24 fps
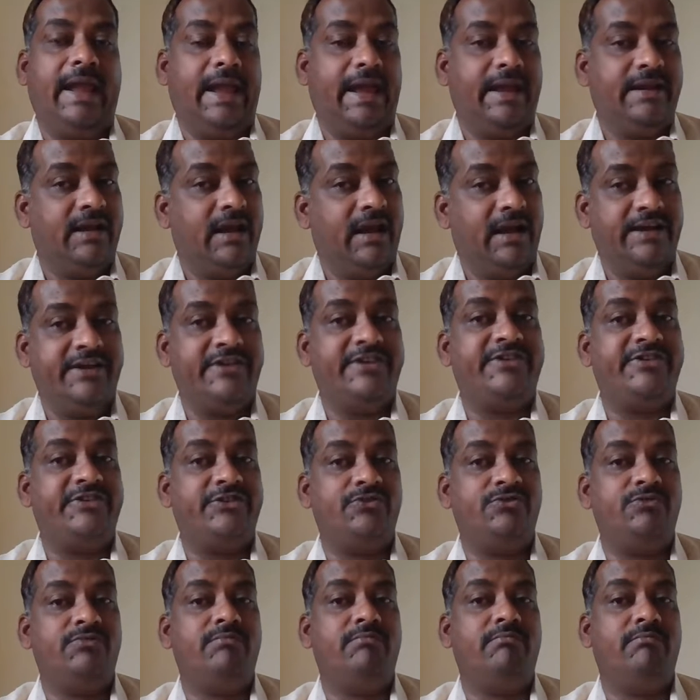and
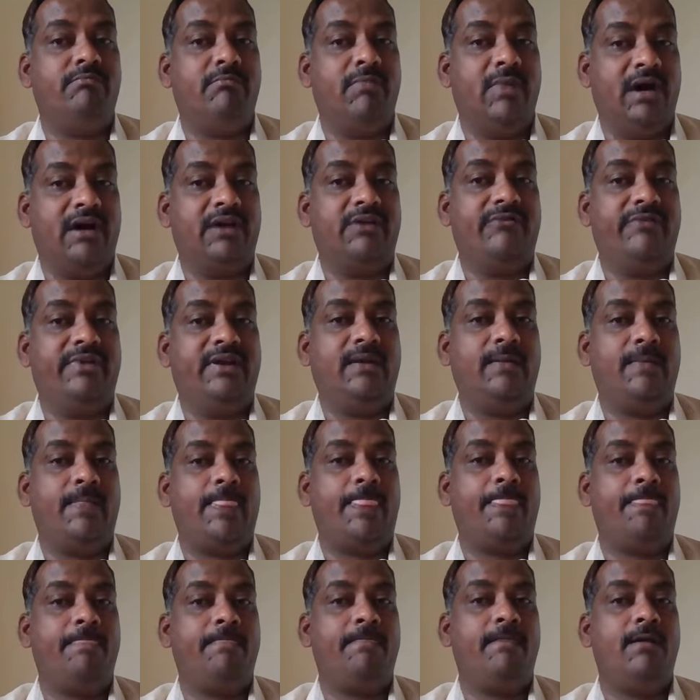Andrew Marvell.
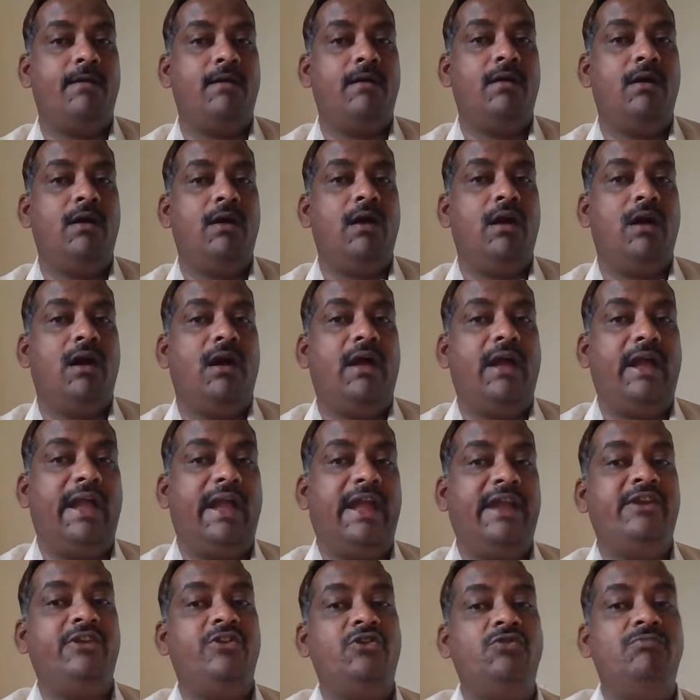
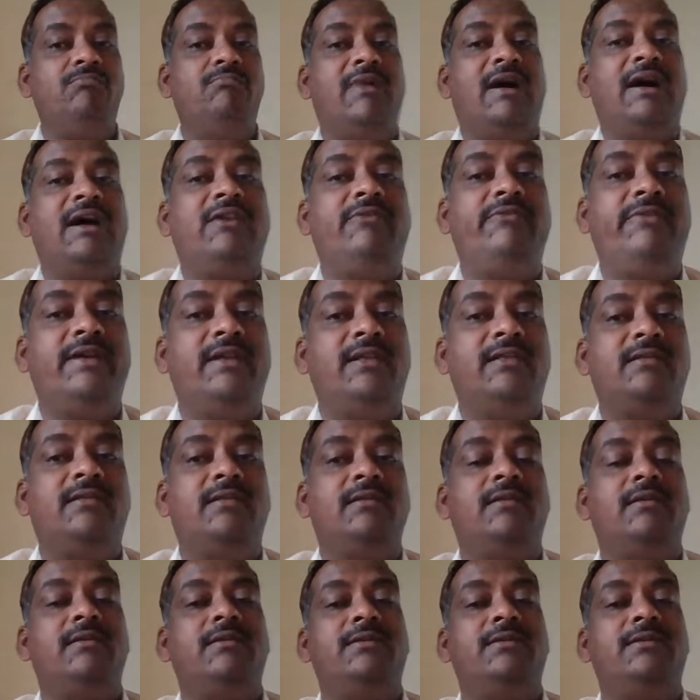Andrew Marvell